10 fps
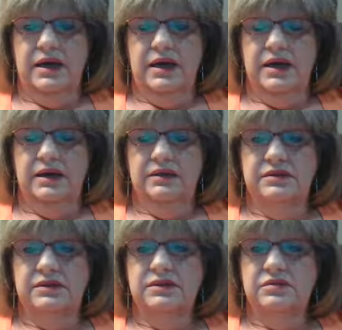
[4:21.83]

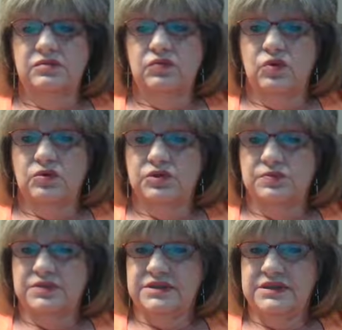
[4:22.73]
I didn't want to
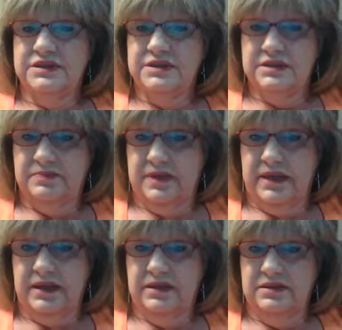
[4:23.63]

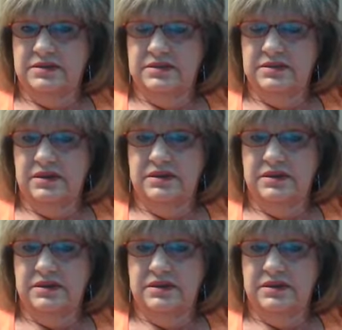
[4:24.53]
participate.